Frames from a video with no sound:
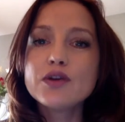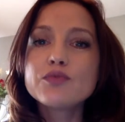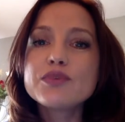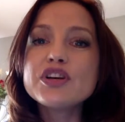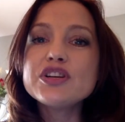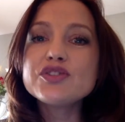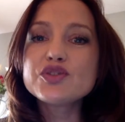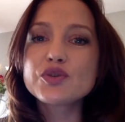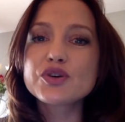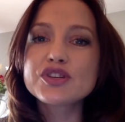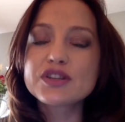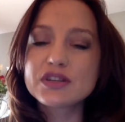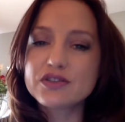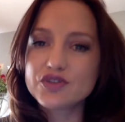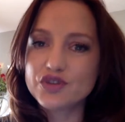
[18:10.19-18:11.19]

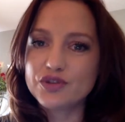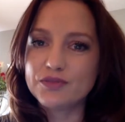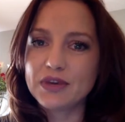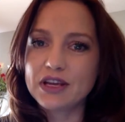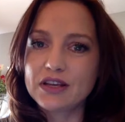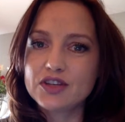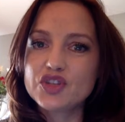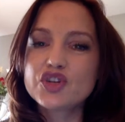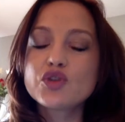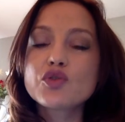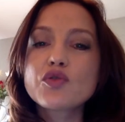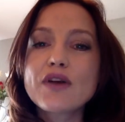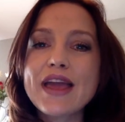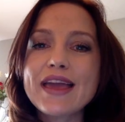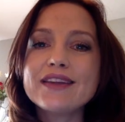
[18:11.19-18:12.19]
resource-consuming to
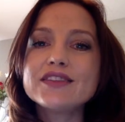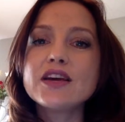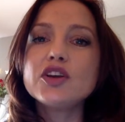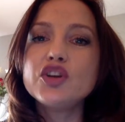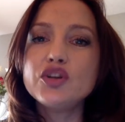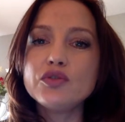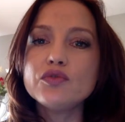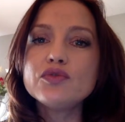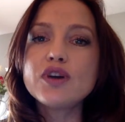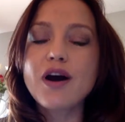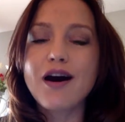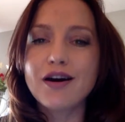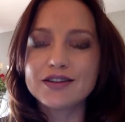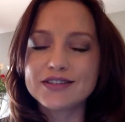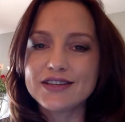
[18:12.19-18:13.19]
create new
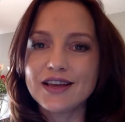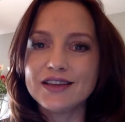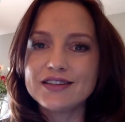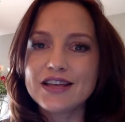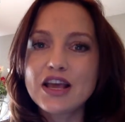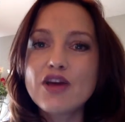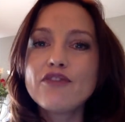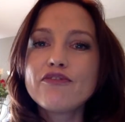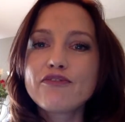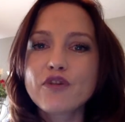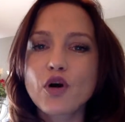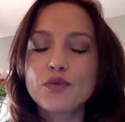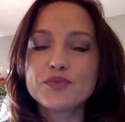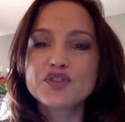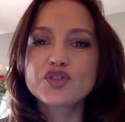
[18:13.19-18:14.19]
content
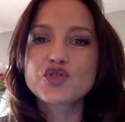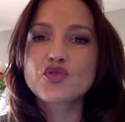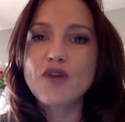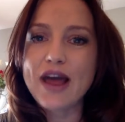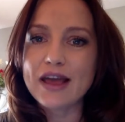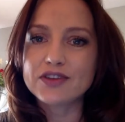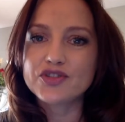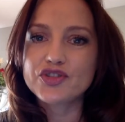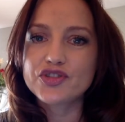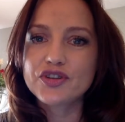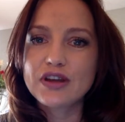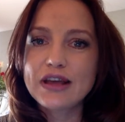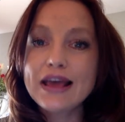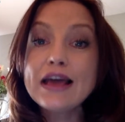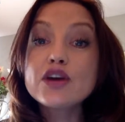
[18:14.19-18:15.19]
from
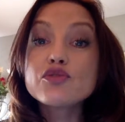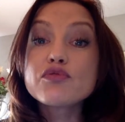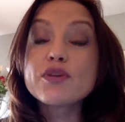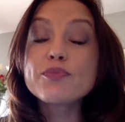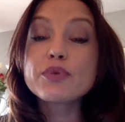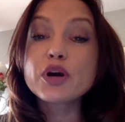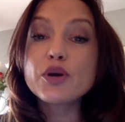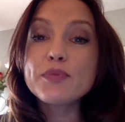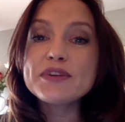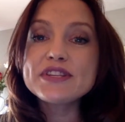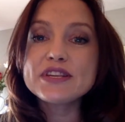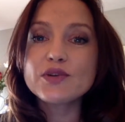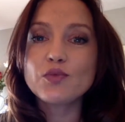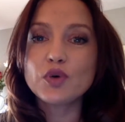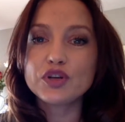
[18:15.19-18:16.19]
scratch.
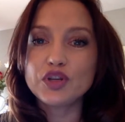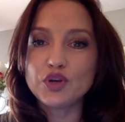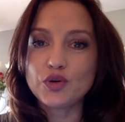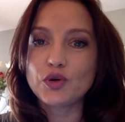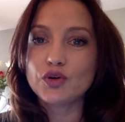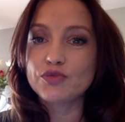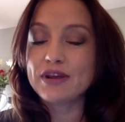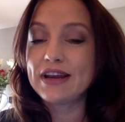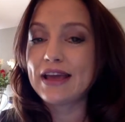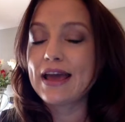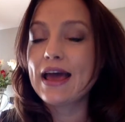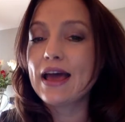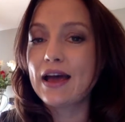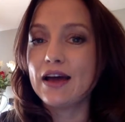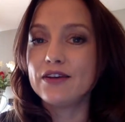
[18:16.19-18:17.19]
Repurposing what you already
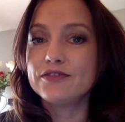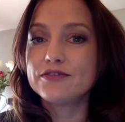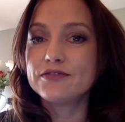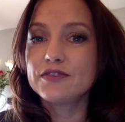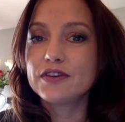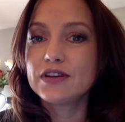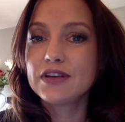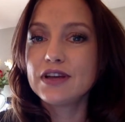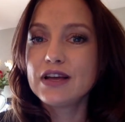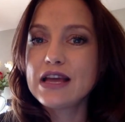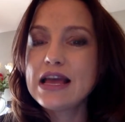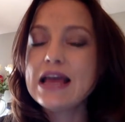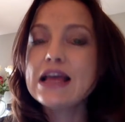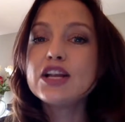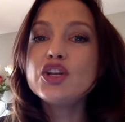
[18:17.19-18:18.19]
have
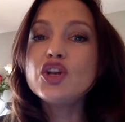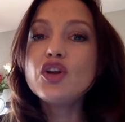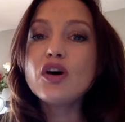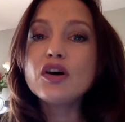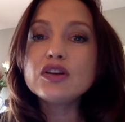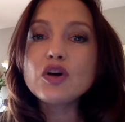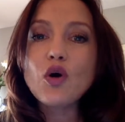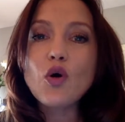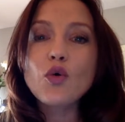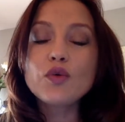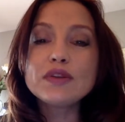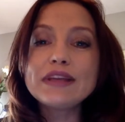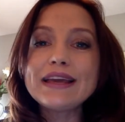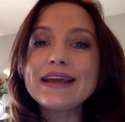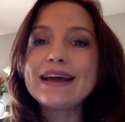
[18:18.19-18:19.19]
not
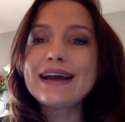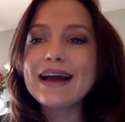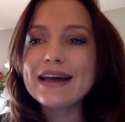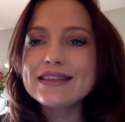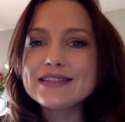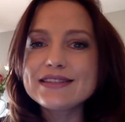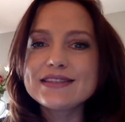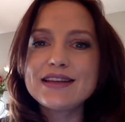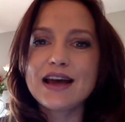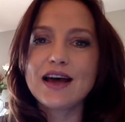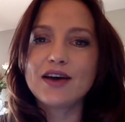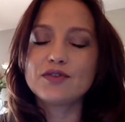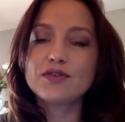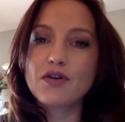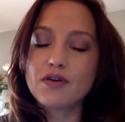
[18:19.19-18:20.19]
only cuts
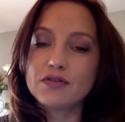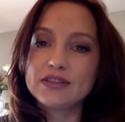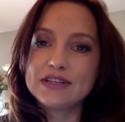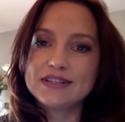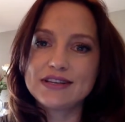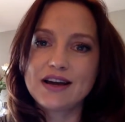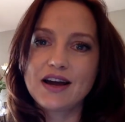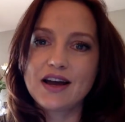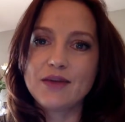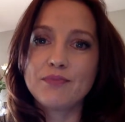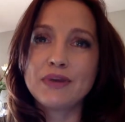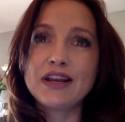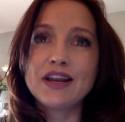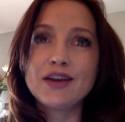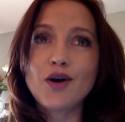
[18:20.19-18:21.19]
down on the
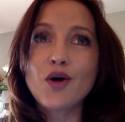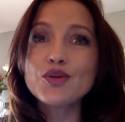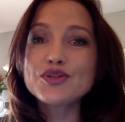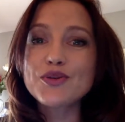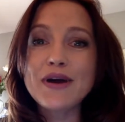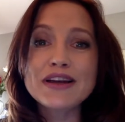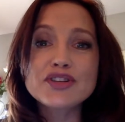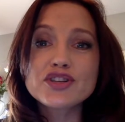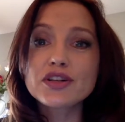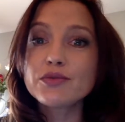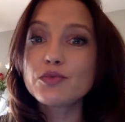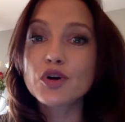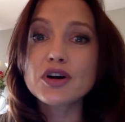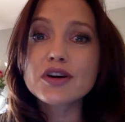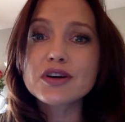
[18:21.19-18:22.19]
time, but it also
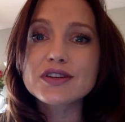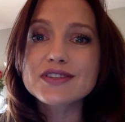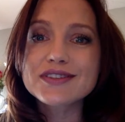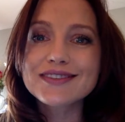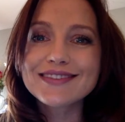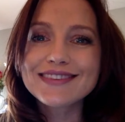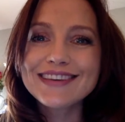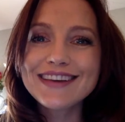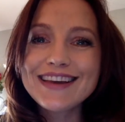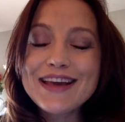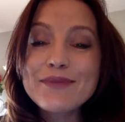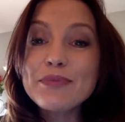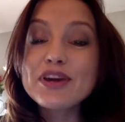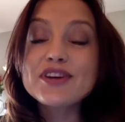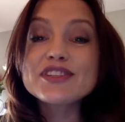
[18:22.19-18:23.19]
actually works.
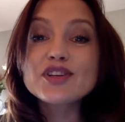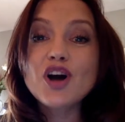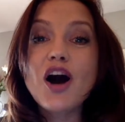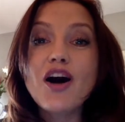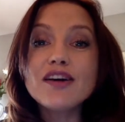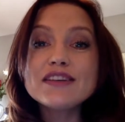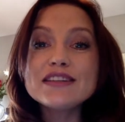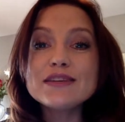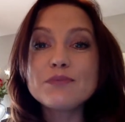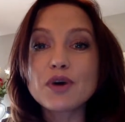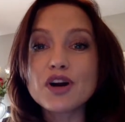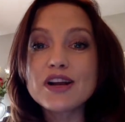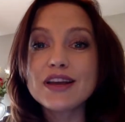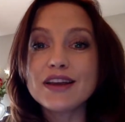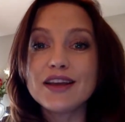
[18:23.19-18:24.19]
Because content
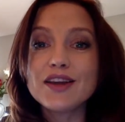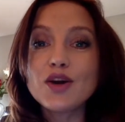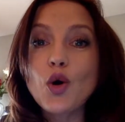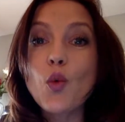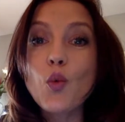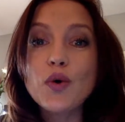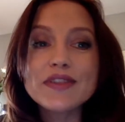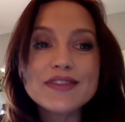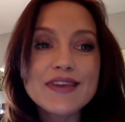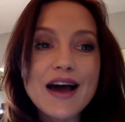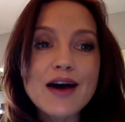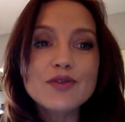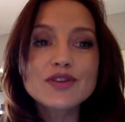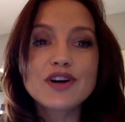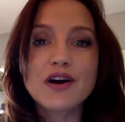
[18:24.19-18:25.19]
marketing
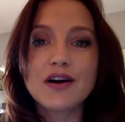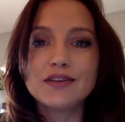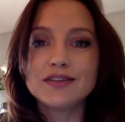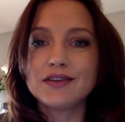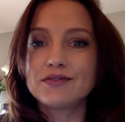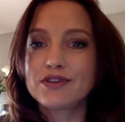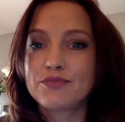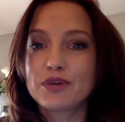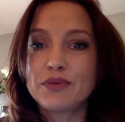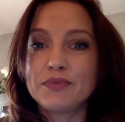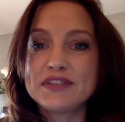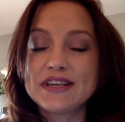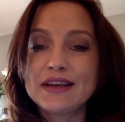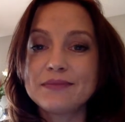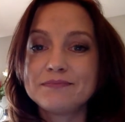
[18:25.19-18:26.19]
without content
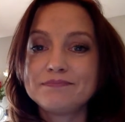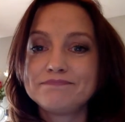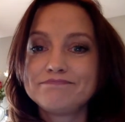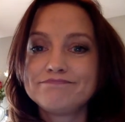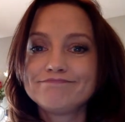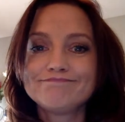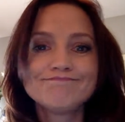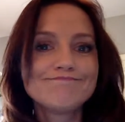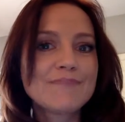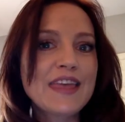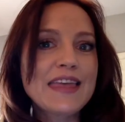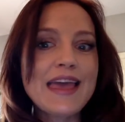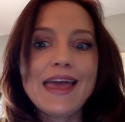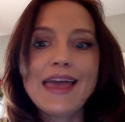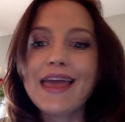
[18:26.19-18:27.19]
repurposing,
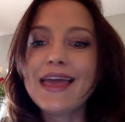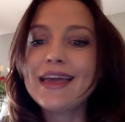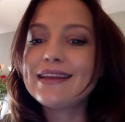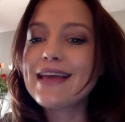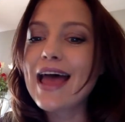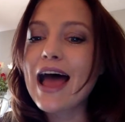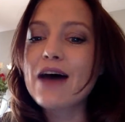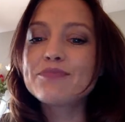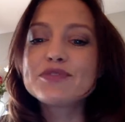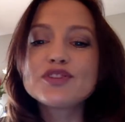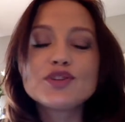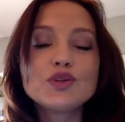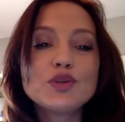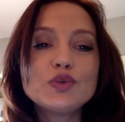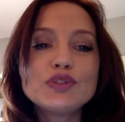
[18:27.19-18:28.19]
it
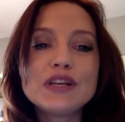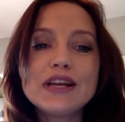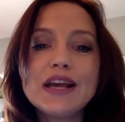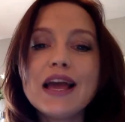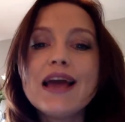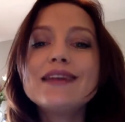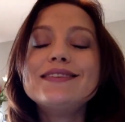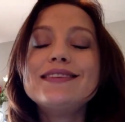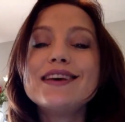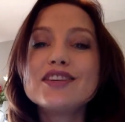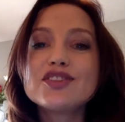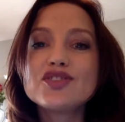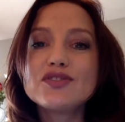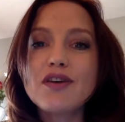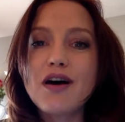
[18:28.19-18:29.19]
absolutely
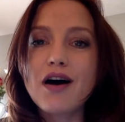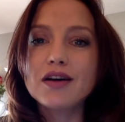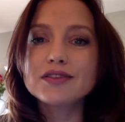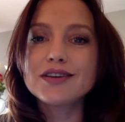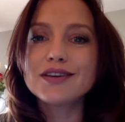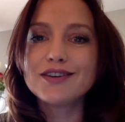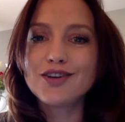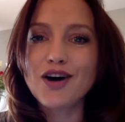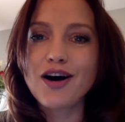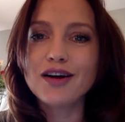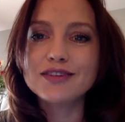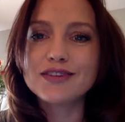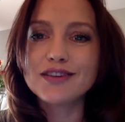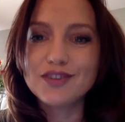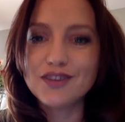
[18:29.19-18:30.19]
does not
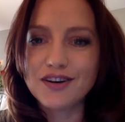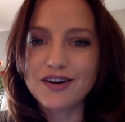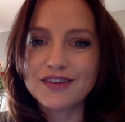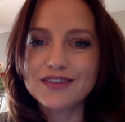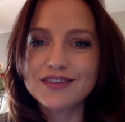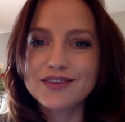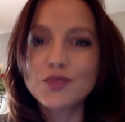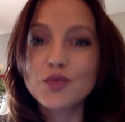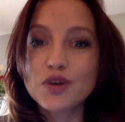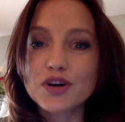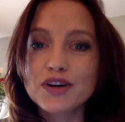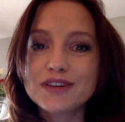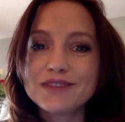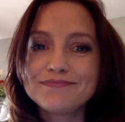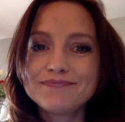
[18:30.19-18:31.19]

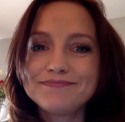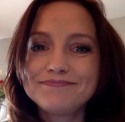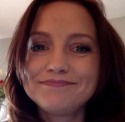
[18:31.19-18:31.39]
work.